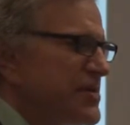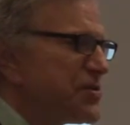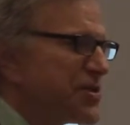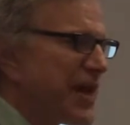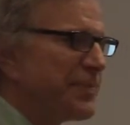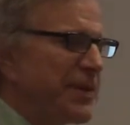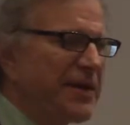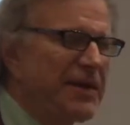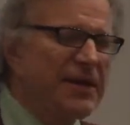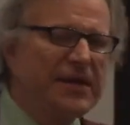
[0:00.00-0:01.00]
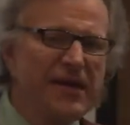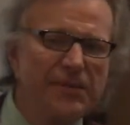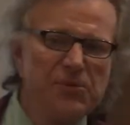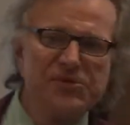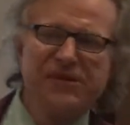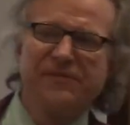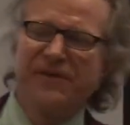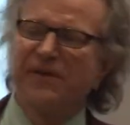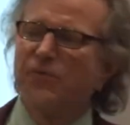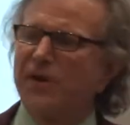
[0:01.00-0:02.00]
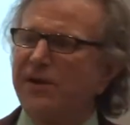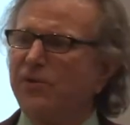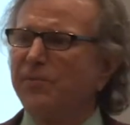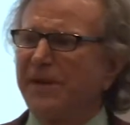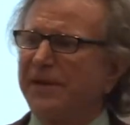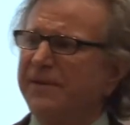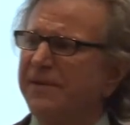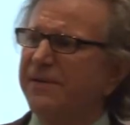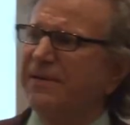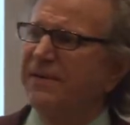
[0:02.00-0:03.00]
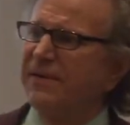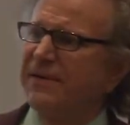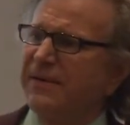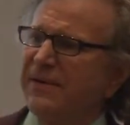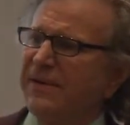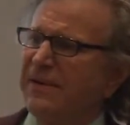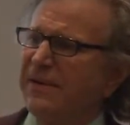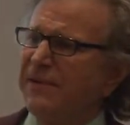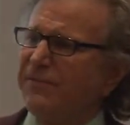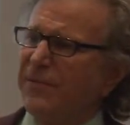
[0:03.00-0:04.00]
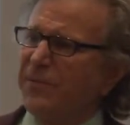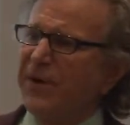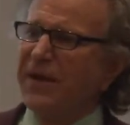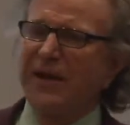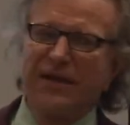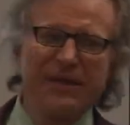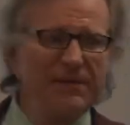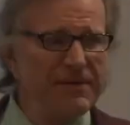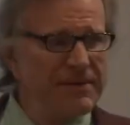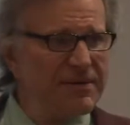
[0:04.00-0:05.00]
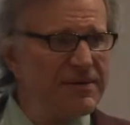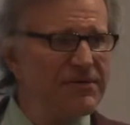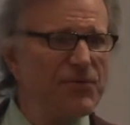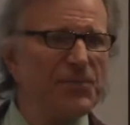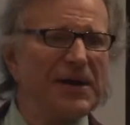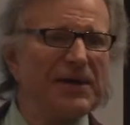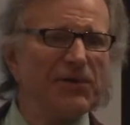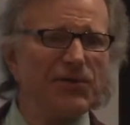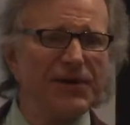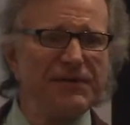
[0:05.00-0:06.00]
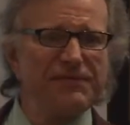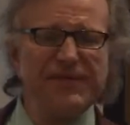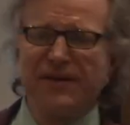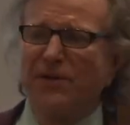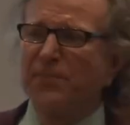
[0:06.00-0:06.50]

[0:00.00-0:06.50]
Stopping cable TV in Wyoming from bringing in, through microwave, video